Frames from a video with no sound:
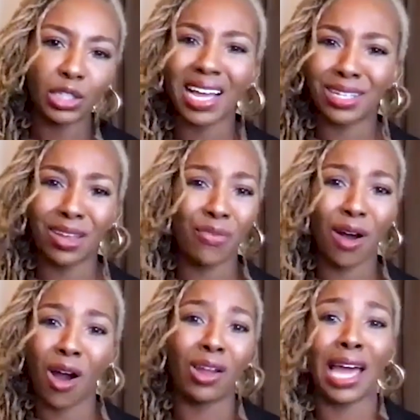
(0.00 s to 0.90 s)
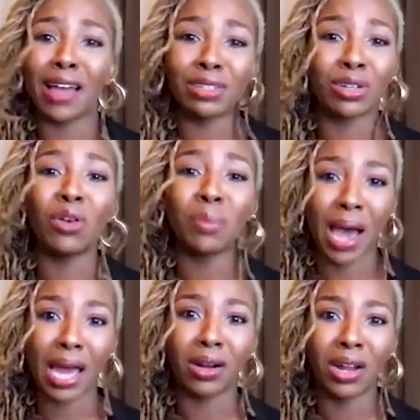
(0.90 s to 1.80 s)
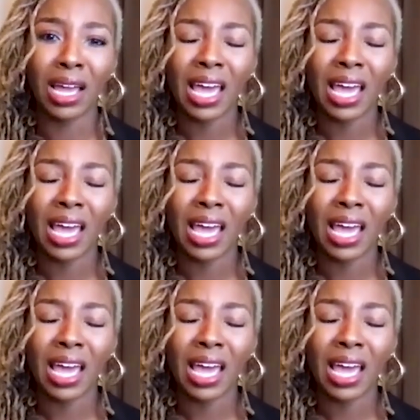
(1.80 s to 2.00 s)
as if our lives don't matter.